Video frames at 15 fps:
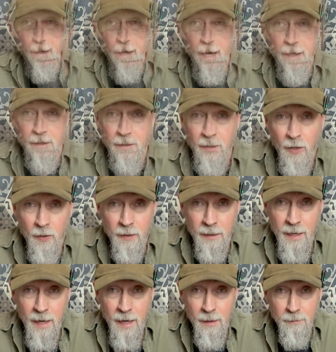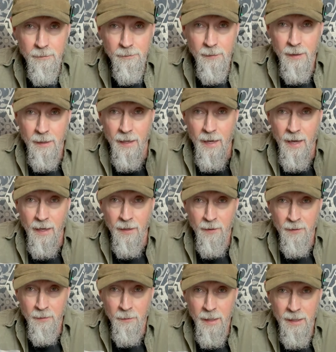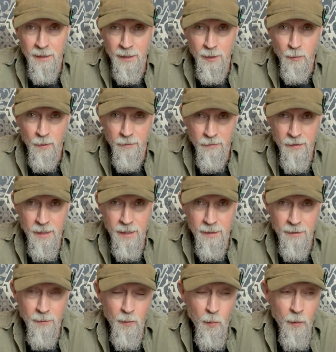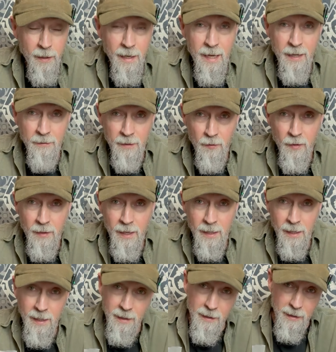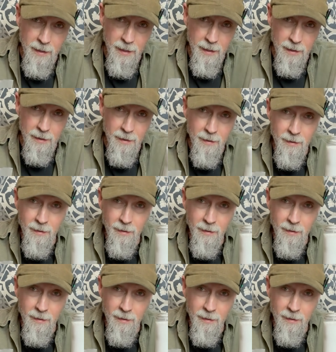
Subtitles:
As it turns out, I couldn't make this one fit when I have everything in the kit